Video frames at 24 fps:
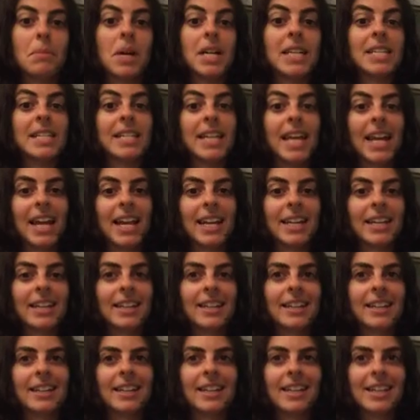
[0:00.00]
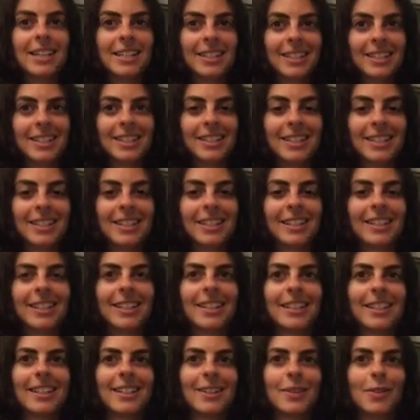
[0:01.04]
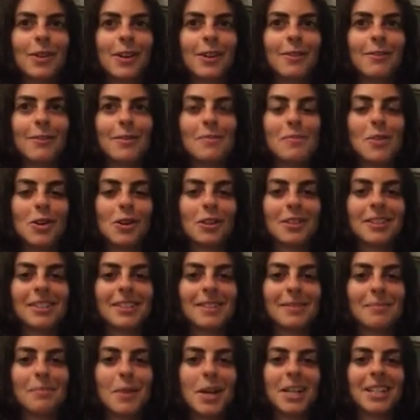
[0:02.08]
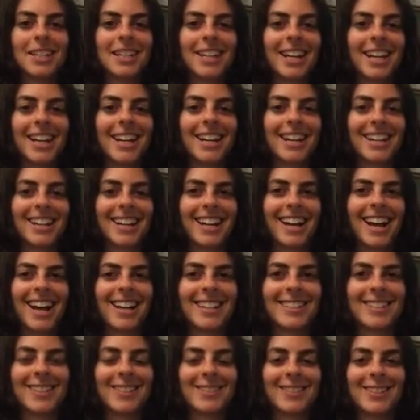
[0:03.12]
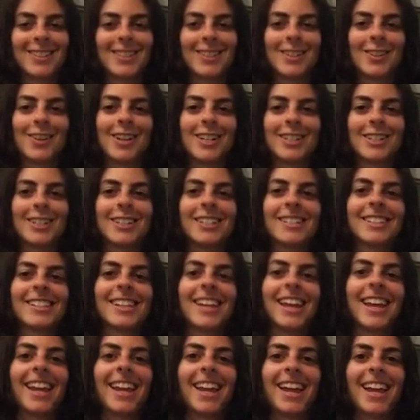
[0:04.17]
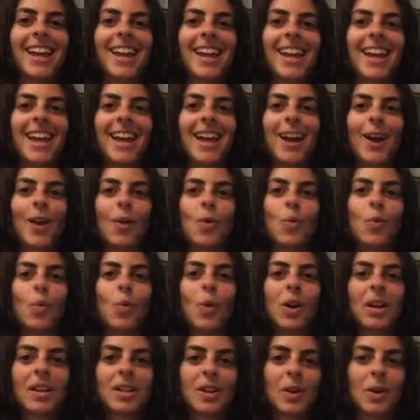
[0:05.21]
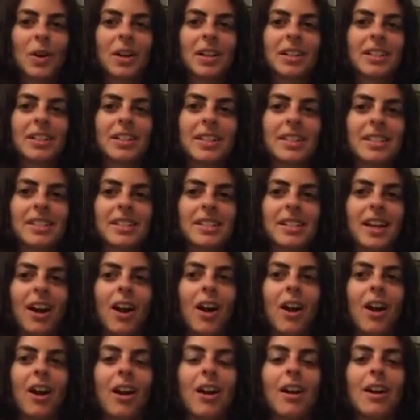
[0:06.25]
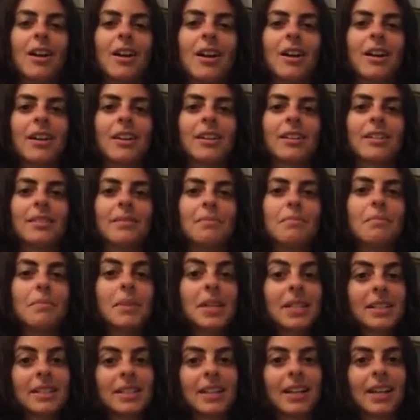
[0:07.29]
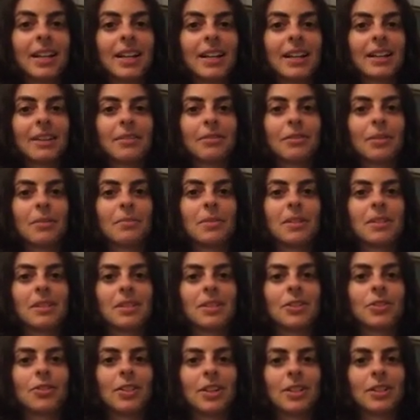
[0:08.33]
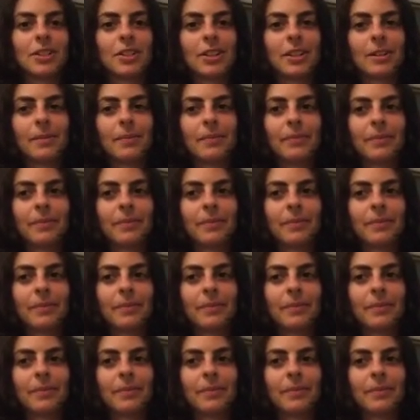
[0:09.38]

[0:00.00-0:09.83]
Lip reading: mundaneness, one of the most mundane kinds of situations. What qualities are missing from the situation?